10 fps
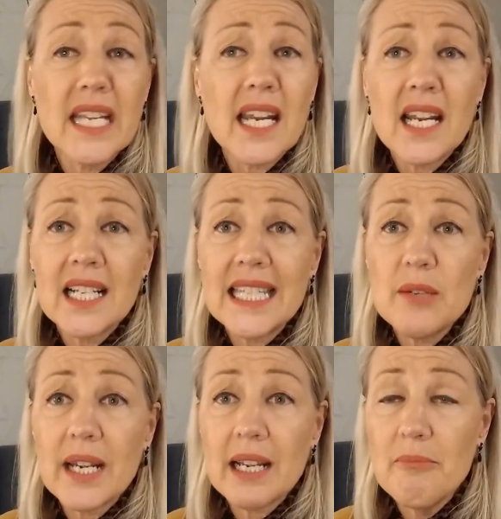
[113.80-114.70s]
And I
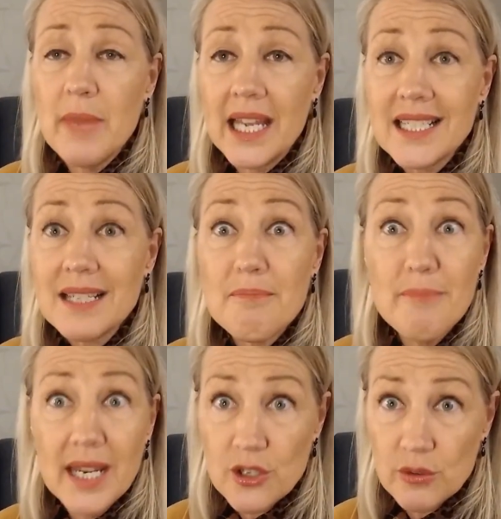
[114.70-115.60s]
highly recommend
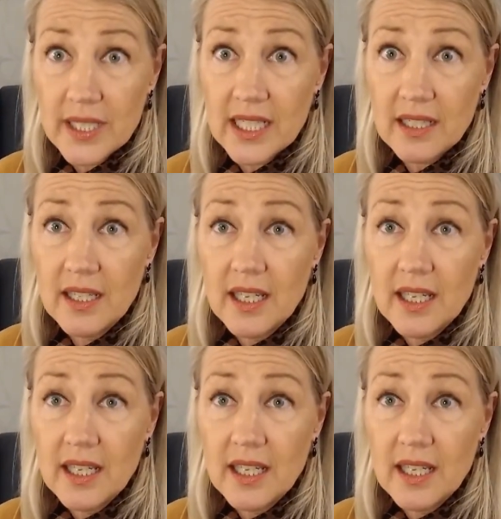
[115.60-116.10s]
measuring